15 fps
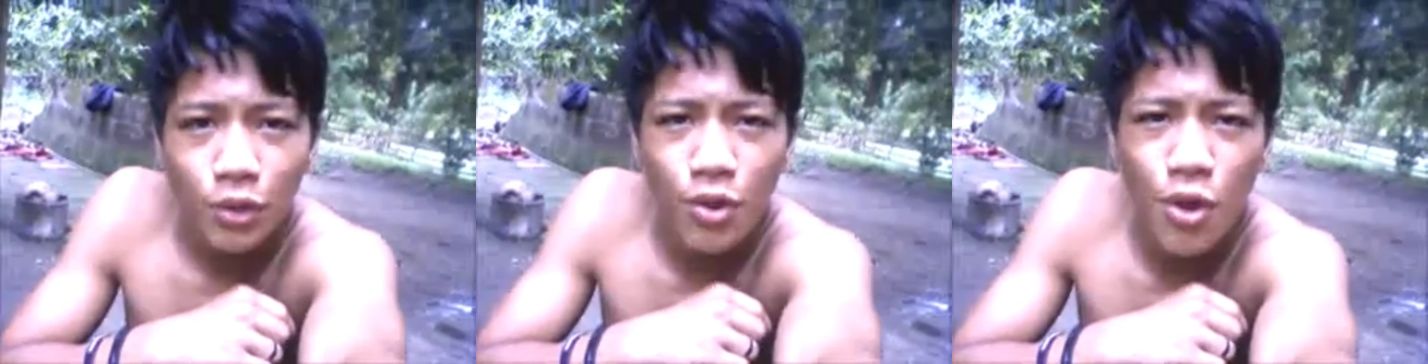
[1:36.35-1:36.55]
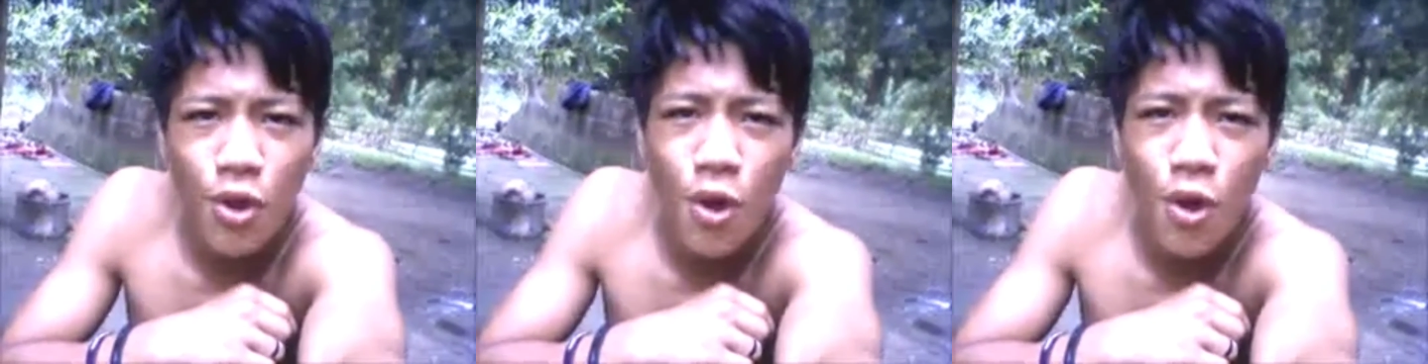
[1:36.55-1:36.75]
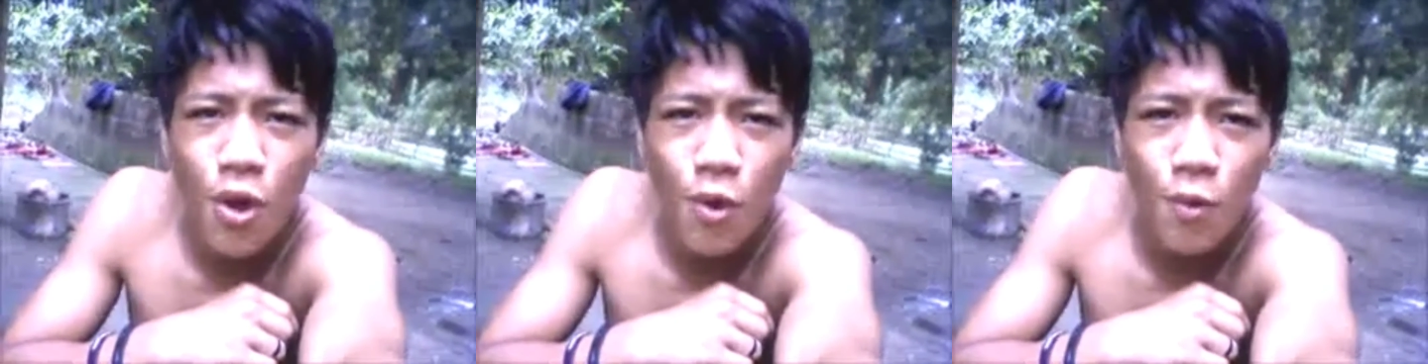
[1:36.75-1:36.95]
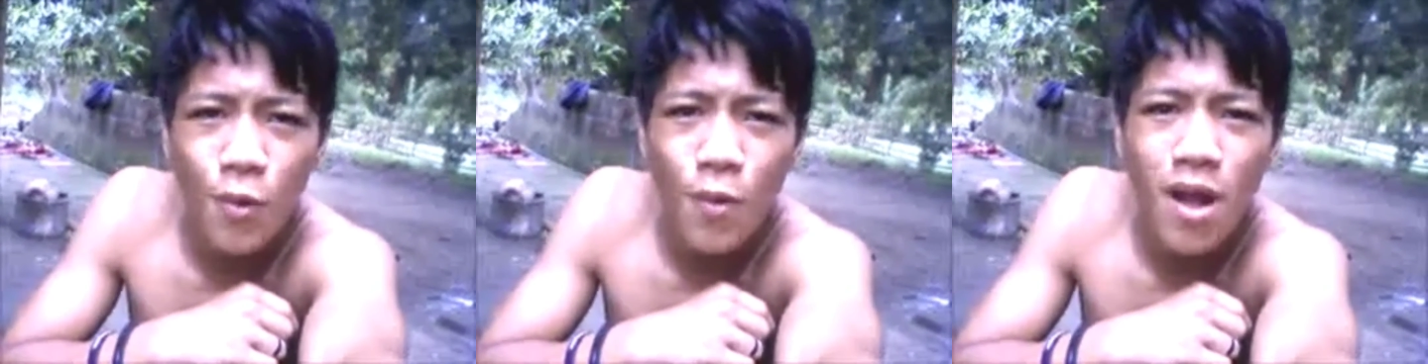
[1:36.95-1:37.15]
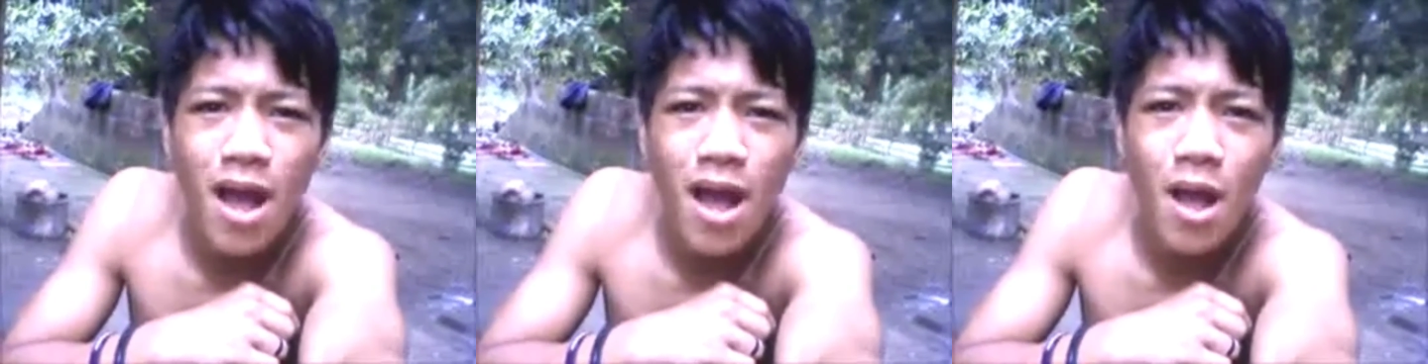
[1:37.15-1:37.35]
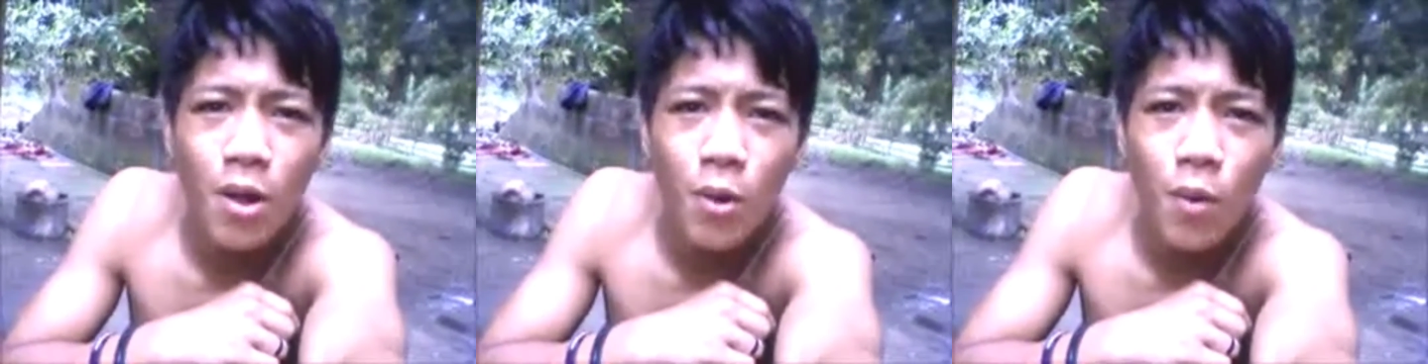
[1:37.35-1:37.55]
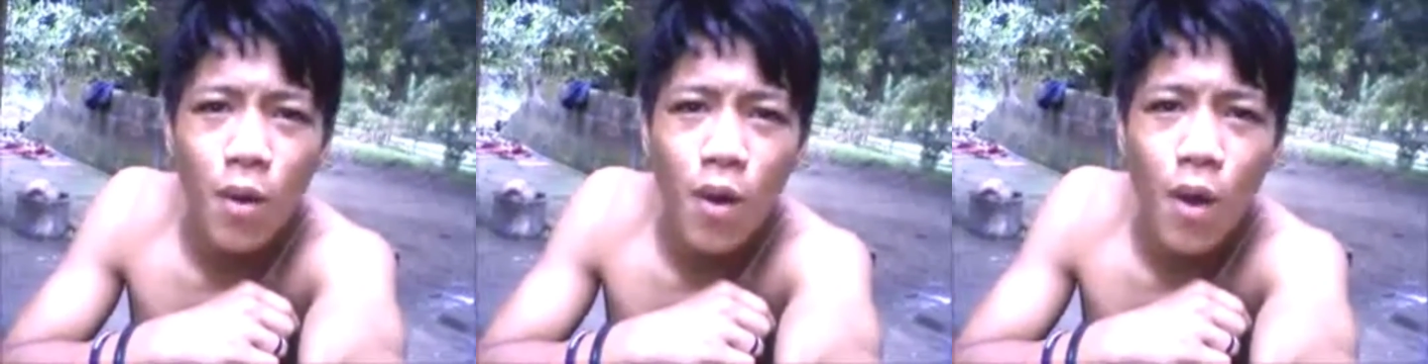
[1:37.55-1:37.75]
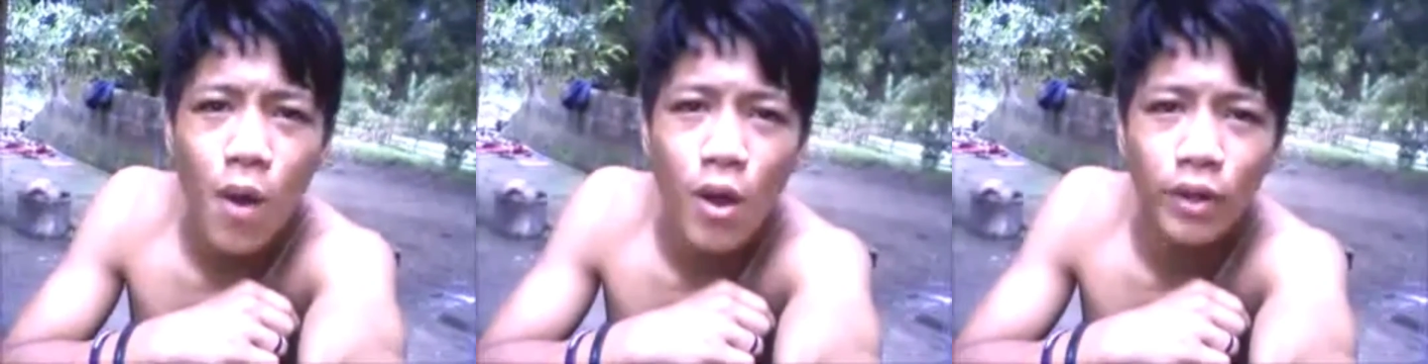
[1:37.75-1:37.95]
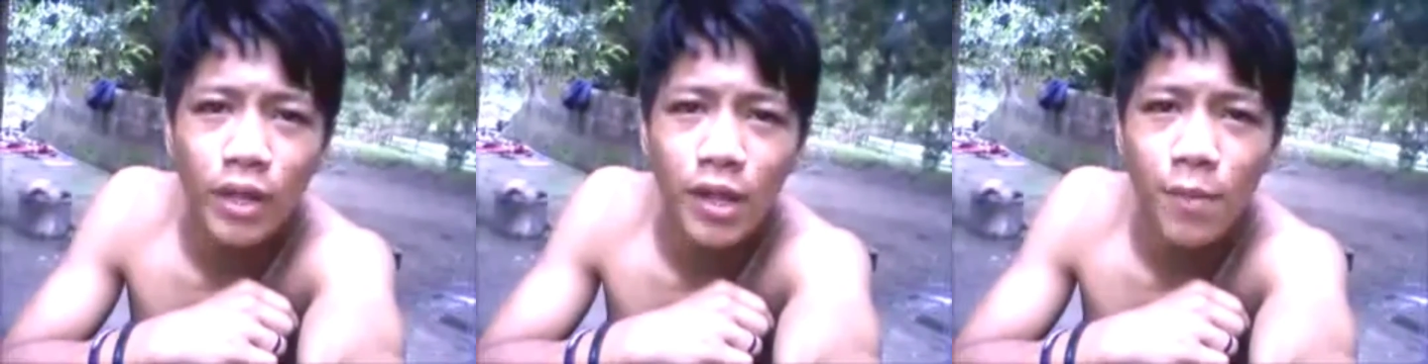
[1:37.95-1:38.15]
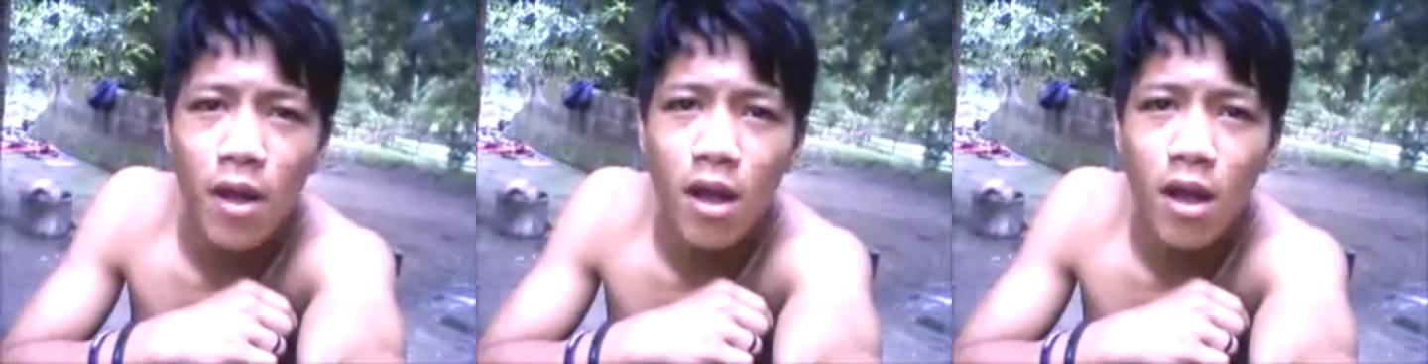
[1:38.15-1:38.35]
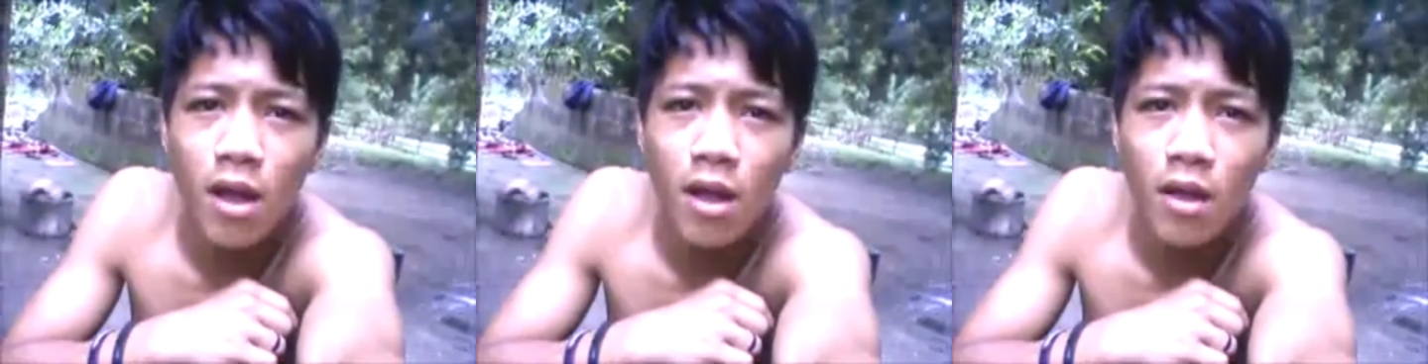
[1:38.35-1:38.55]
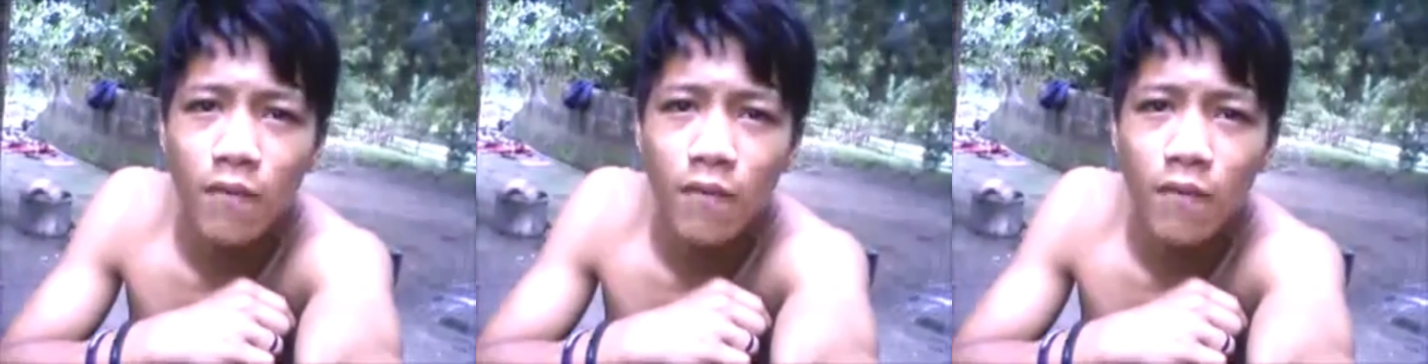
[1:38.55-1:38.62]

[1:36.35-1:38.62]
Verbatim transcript: no, I won't give up.